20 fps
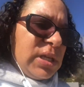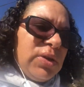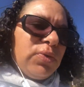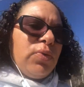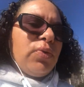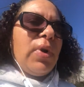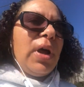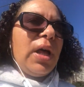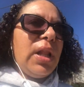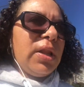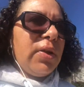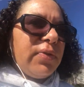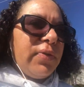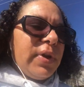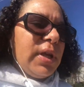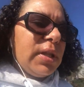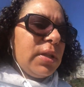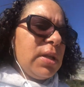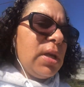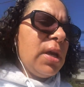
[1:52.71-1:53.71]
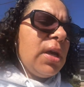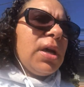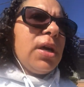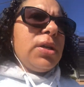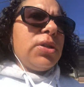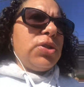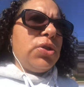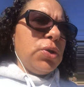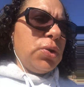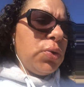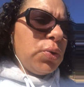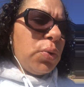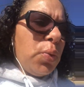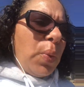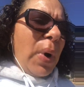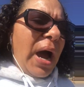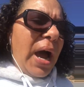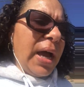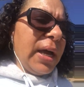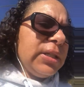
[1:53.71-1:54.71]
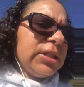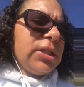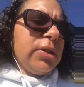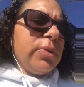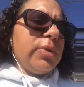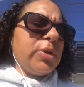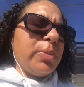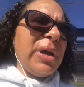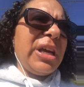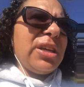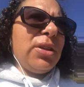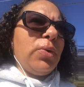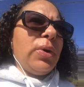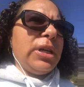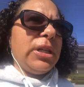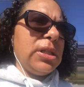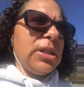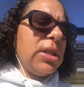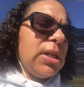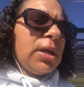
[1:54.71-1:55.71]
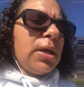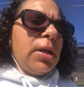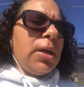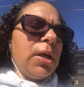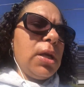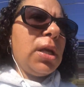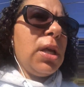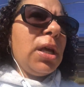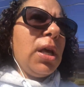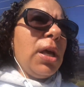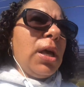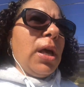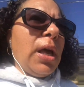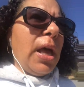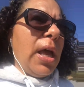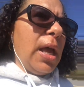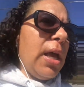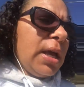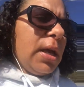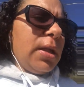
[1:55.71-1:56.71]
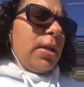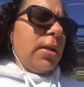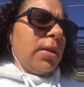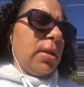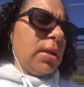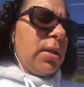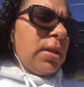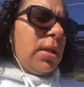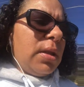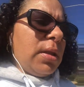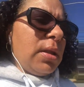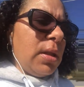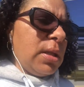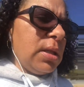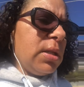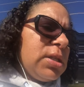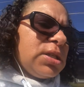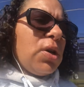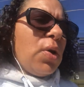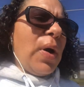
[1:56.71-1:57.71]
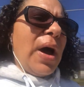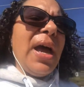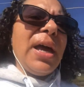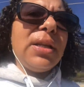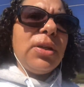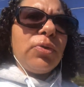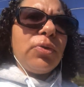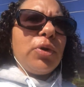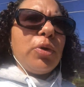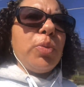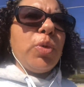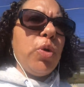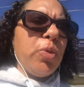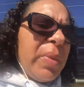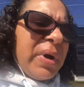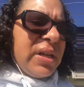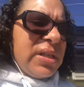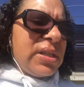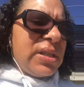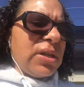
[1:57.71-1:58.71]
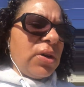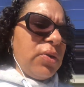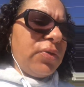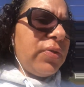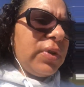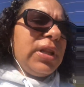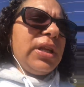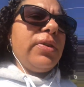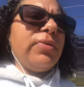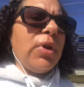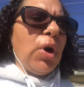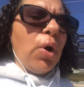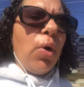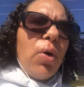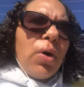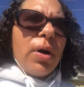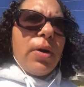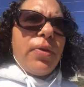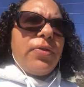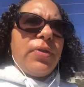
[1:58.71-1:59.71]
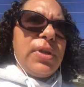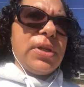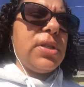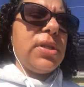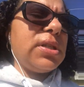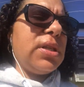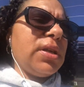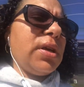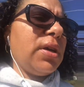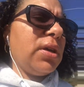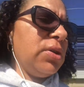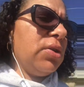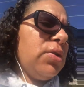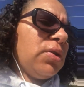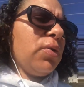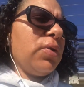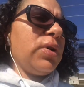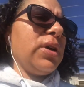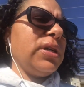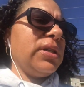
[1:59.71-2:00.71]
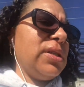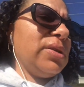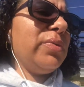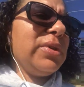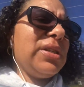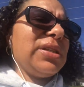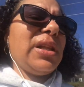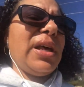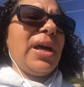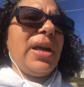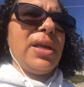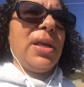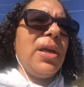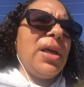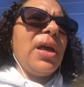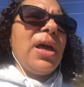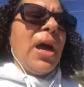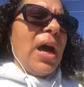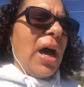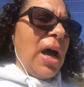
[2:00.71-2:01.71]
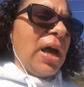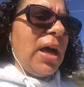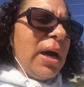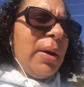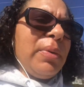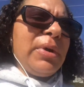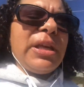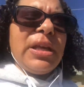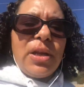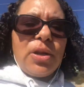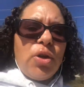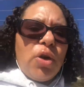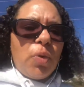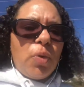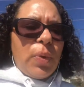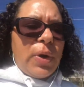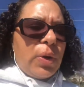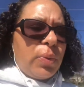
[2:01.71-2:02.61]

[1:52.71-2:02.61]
irrelevant to why she was making noise. And so I had to remove myself and leave the office, because it was like, I'm getting nowhere